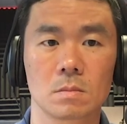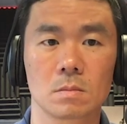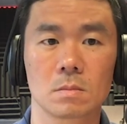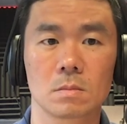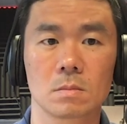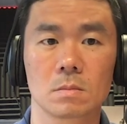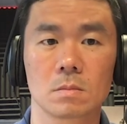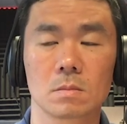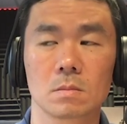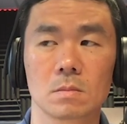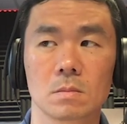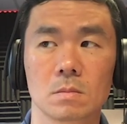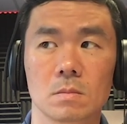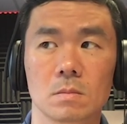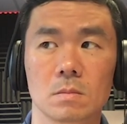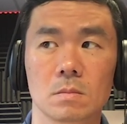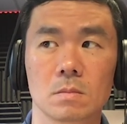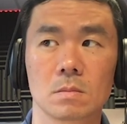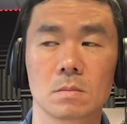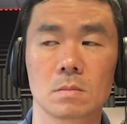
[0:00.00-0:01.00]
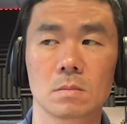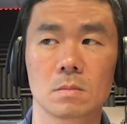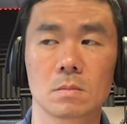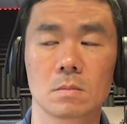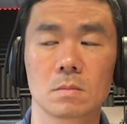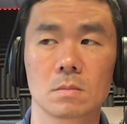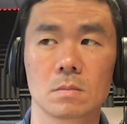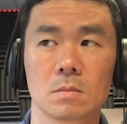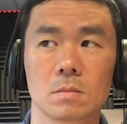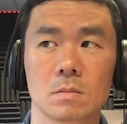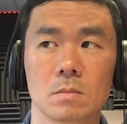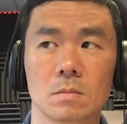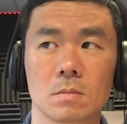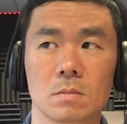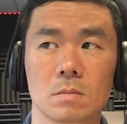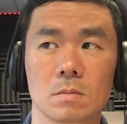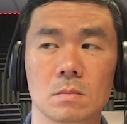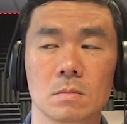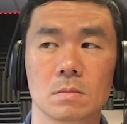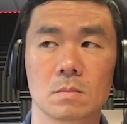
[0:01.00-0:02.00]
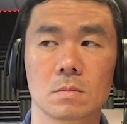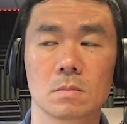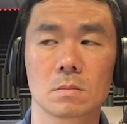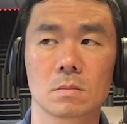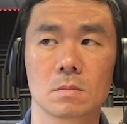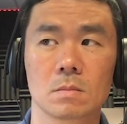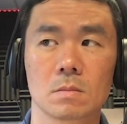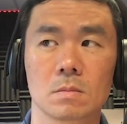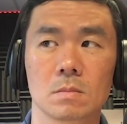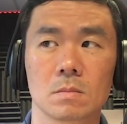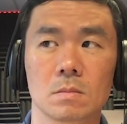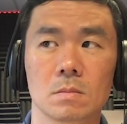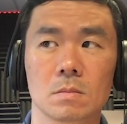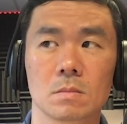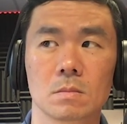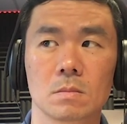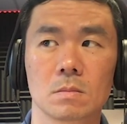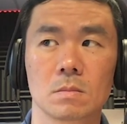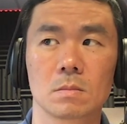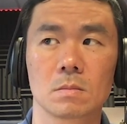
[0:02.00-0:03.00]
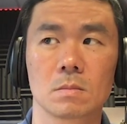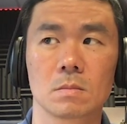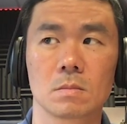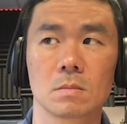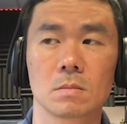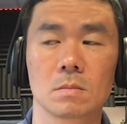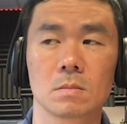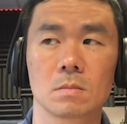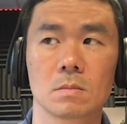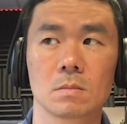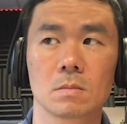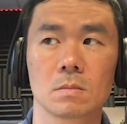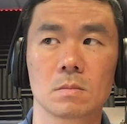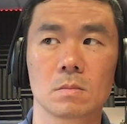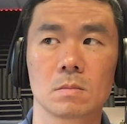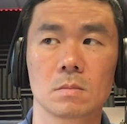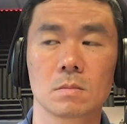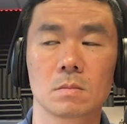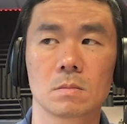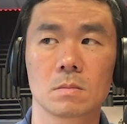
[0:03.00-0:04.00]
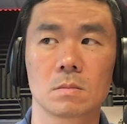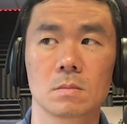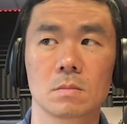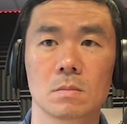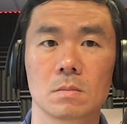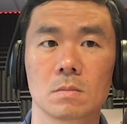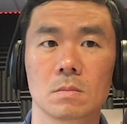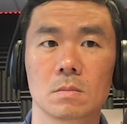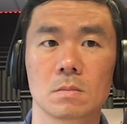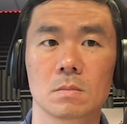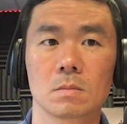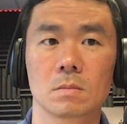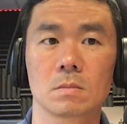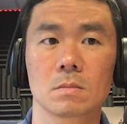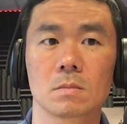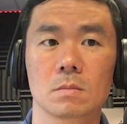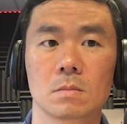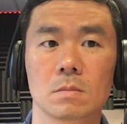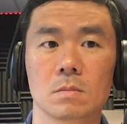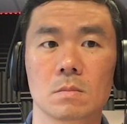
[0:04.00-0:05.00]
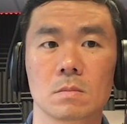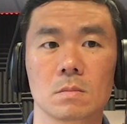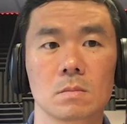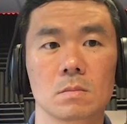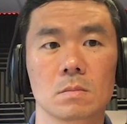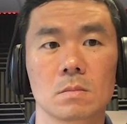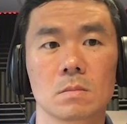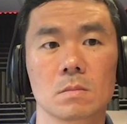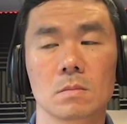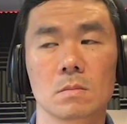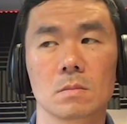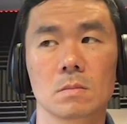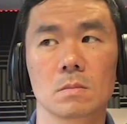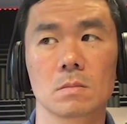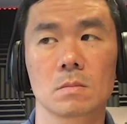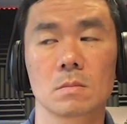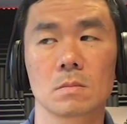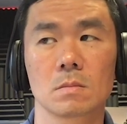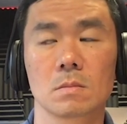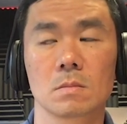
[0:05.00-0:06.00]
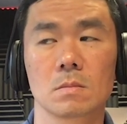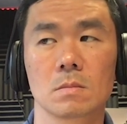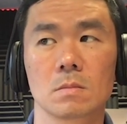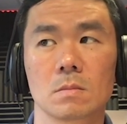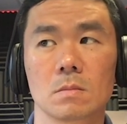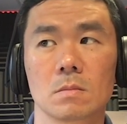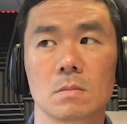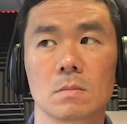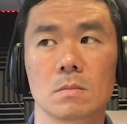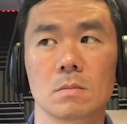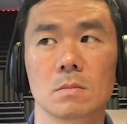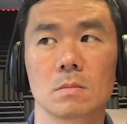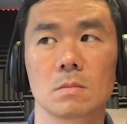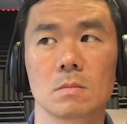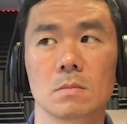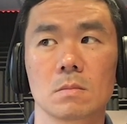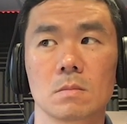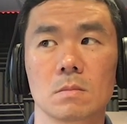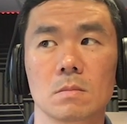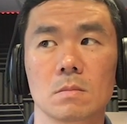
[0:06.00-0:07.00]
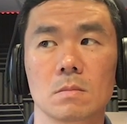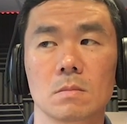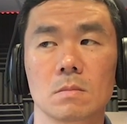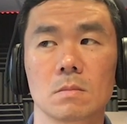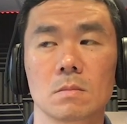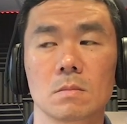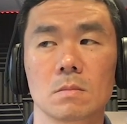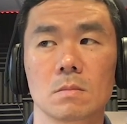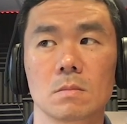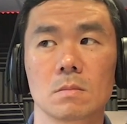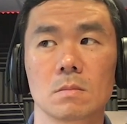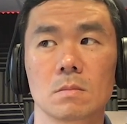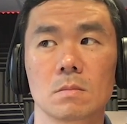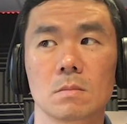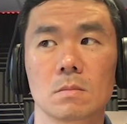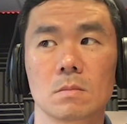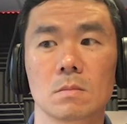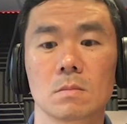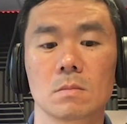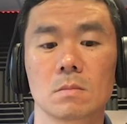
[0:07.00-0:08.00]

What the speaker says: (silent)